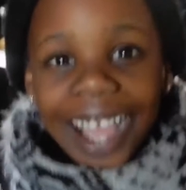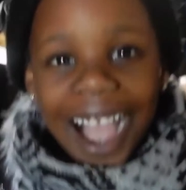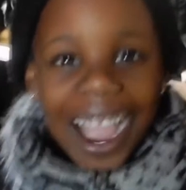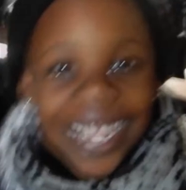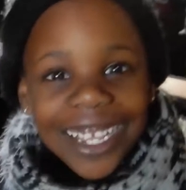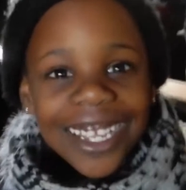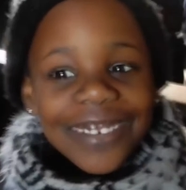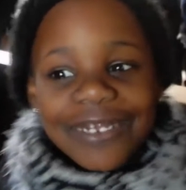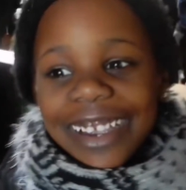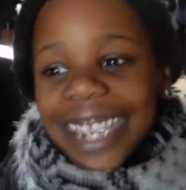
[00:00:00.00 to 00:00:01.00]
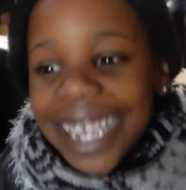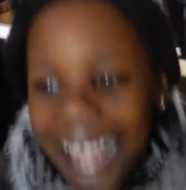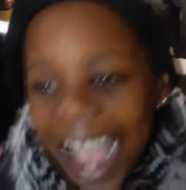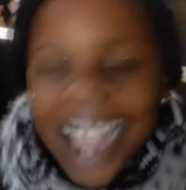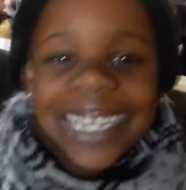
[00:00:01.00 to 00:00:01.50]
What?
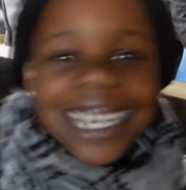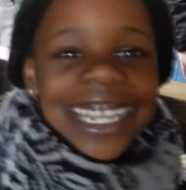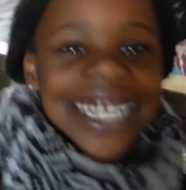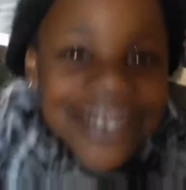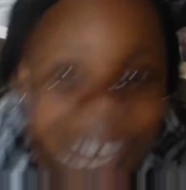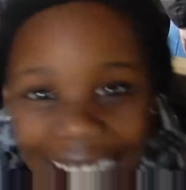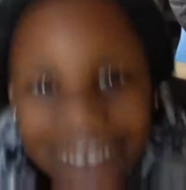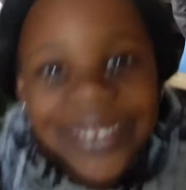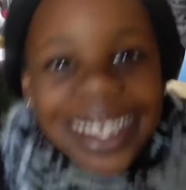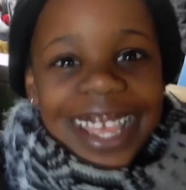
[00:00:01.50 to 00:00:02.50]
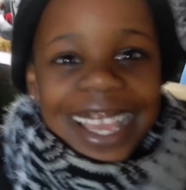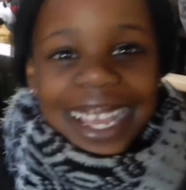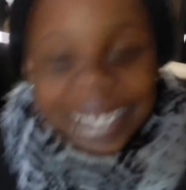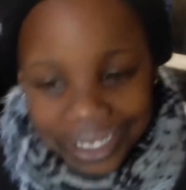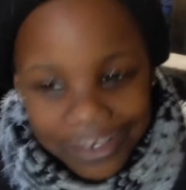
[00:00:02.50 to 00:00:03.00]
I'm gonna drive the
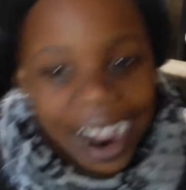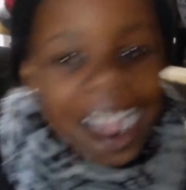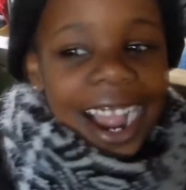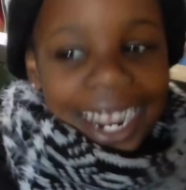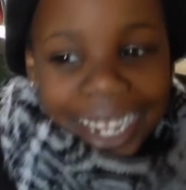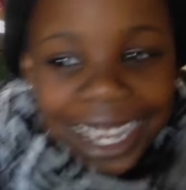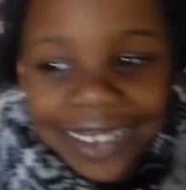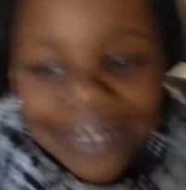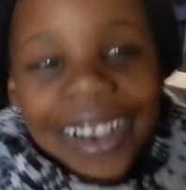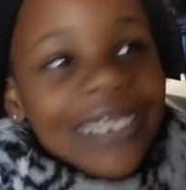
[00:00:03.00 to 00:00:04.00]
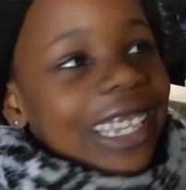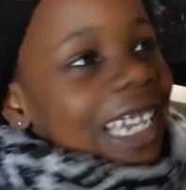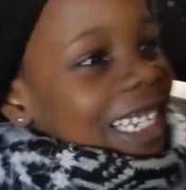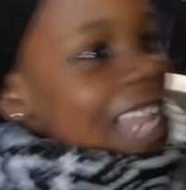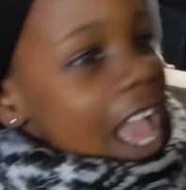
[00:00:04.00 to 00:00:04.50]
truck and
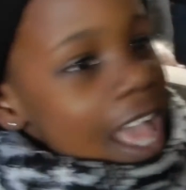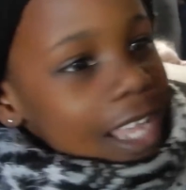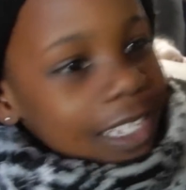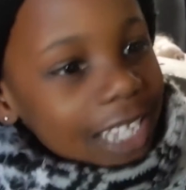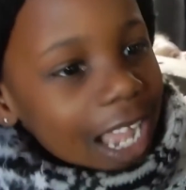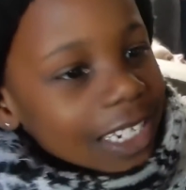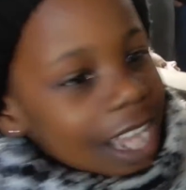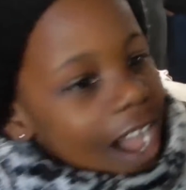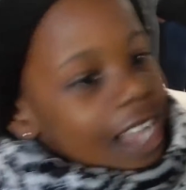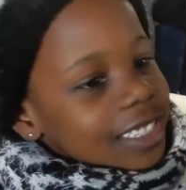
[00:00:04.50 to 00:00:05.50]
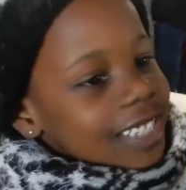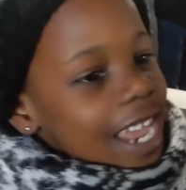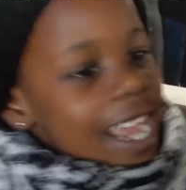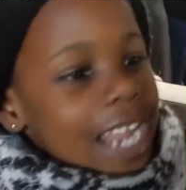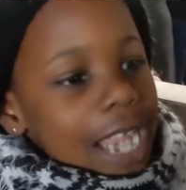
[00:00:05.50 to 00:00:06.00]
and Nana are
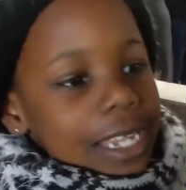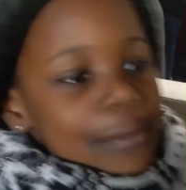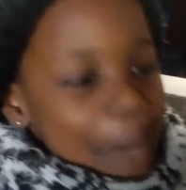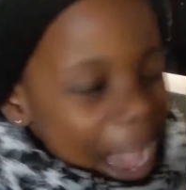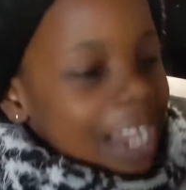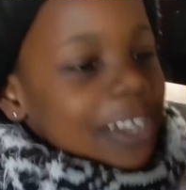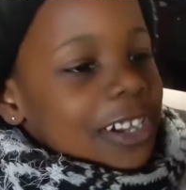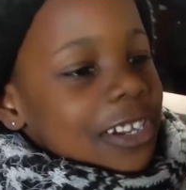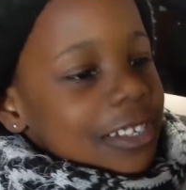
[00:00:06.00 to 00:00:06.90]
sitting at the back.